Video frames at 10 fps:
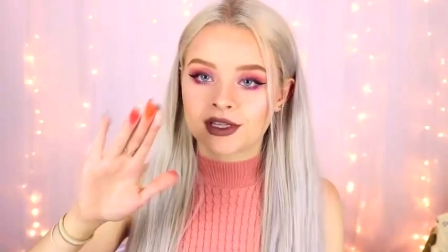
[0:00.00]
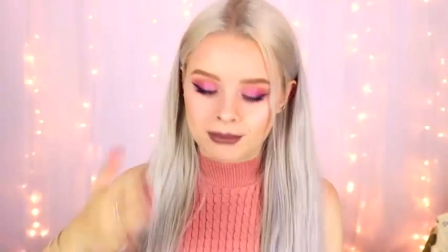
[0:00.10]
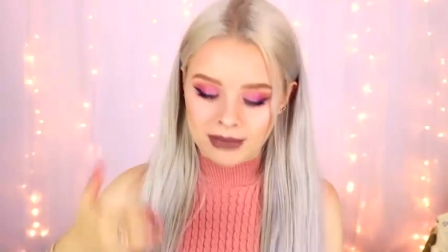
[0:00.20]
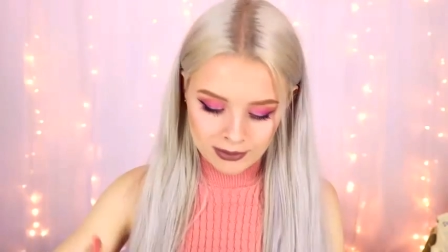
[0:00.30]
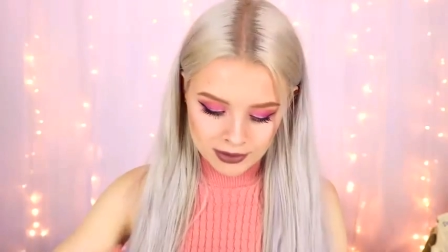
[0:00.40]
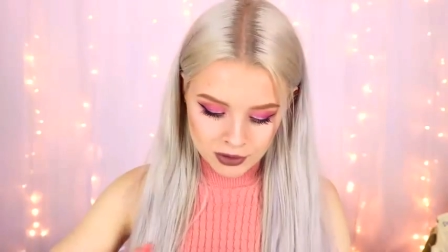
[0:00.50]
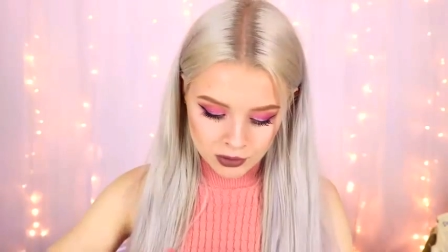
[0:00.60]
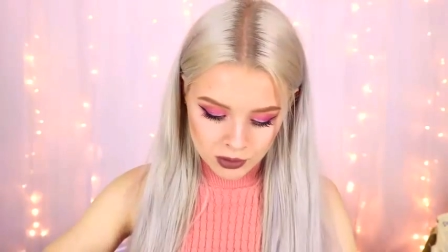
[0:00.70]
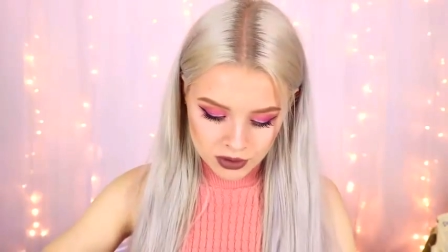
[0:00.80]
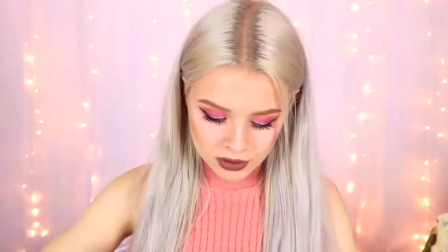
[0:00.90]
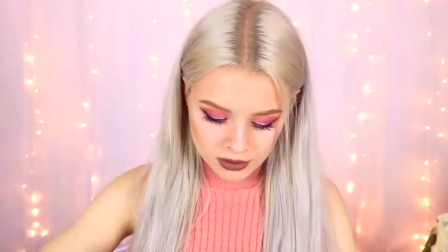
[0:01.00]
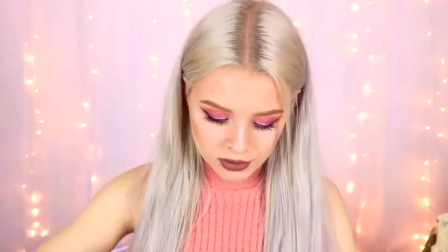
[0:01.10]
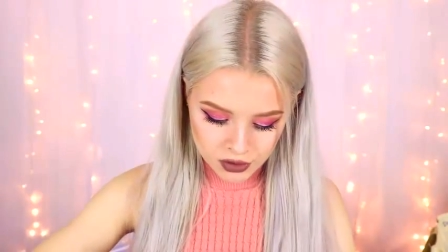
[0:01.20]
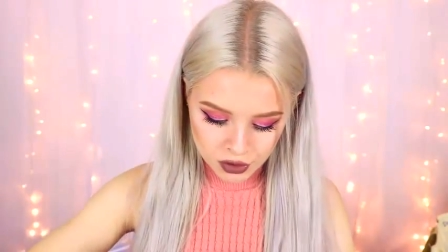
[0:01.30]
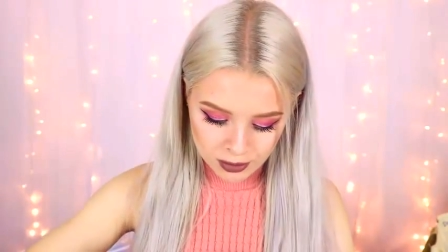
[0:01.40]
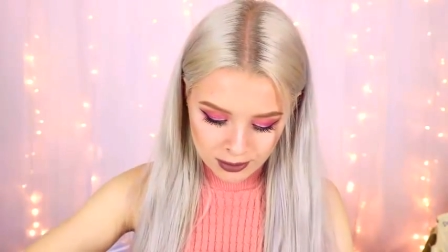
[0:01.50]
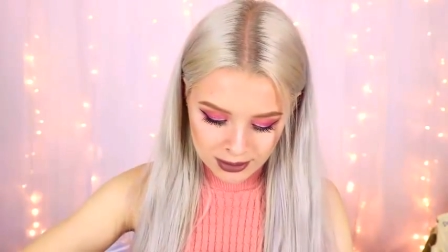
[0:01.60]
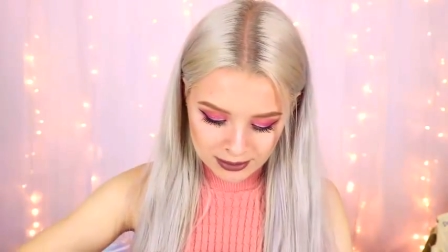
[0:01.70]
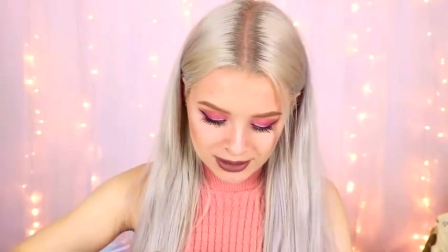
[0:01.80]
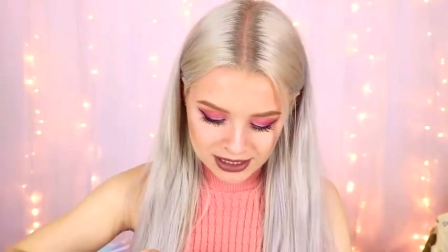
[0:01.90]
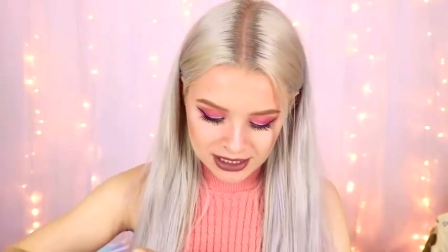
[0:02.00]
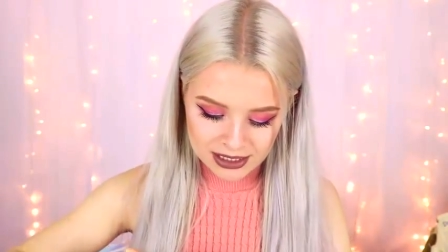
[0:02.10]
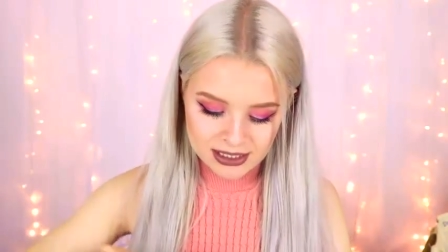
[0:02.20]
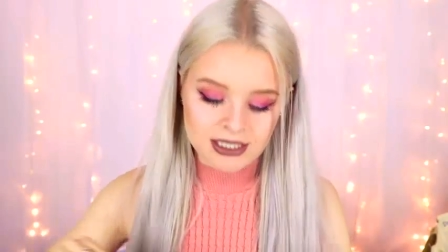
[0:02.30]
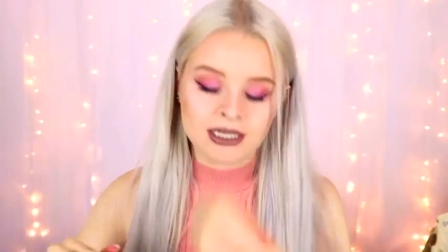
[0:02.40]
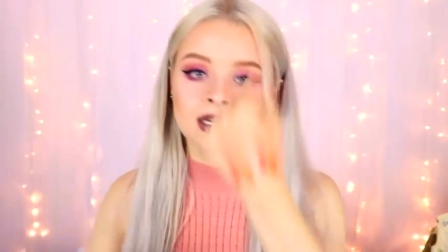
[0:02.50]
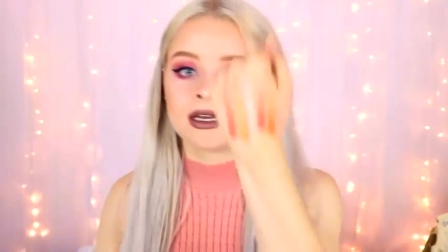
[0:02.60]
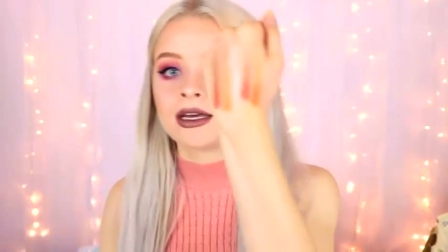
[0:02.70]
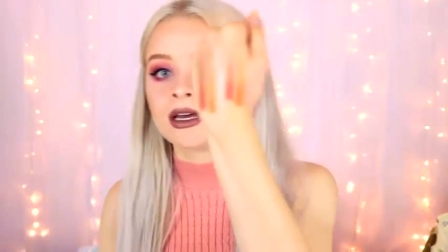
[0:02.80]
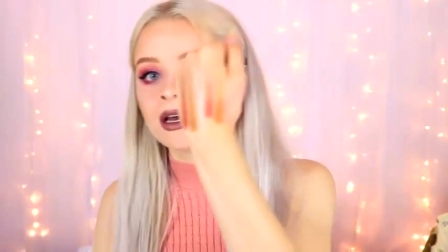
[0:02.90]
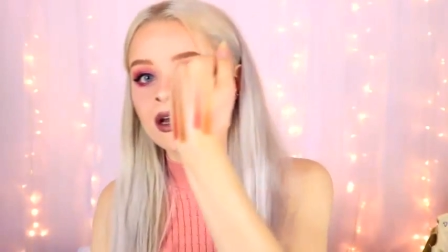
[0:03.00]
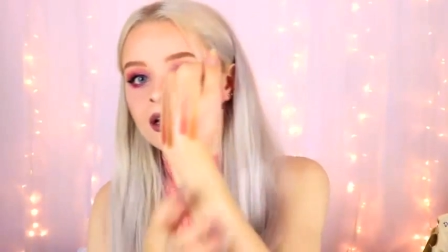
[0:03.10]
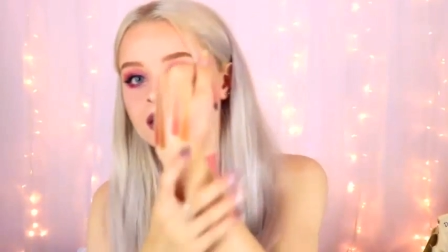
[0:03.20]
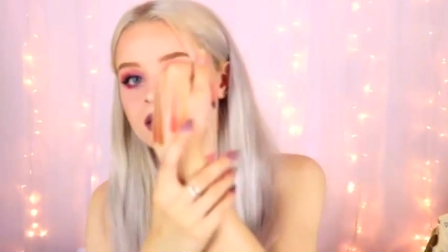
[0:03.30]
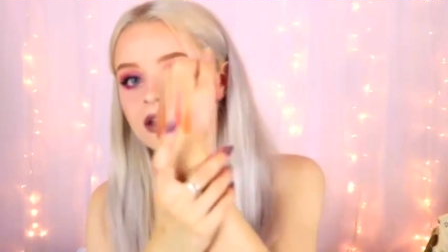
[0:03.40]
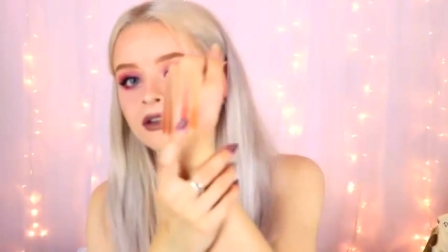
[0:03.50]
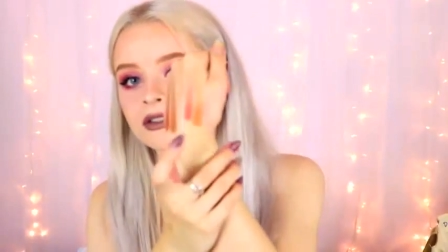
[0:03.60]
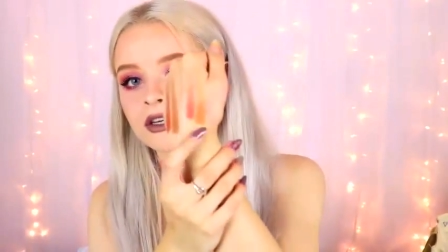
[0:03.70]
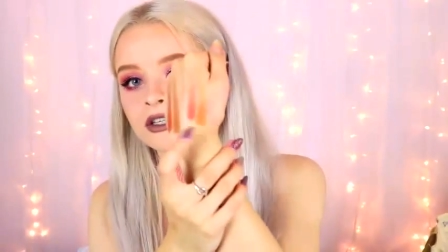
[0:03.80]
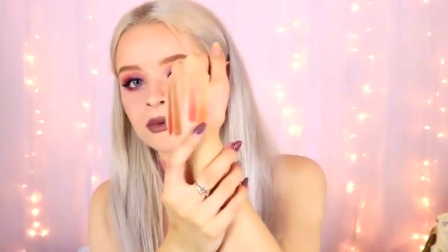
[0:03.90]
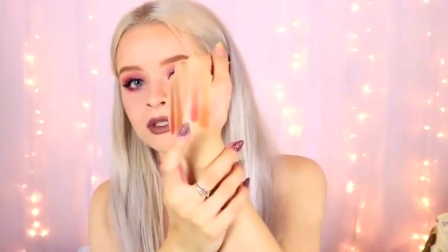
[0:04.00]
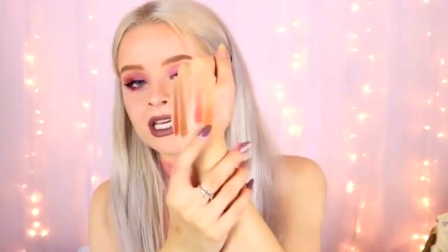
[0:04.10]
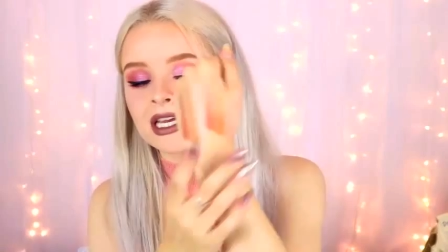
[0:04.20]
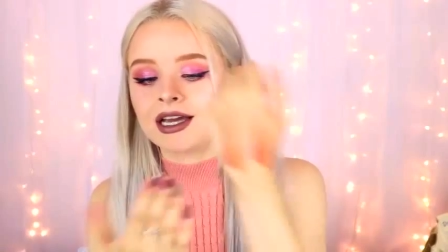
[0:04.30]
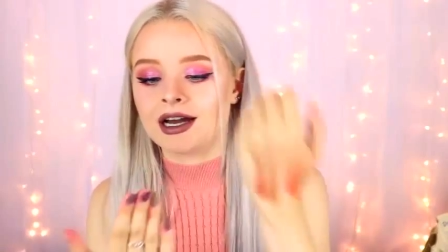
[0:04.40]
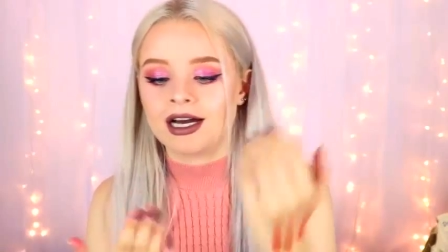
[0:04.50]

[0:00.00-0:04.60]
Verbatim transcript: the matte ones are also super pigmented. So those, those ones here.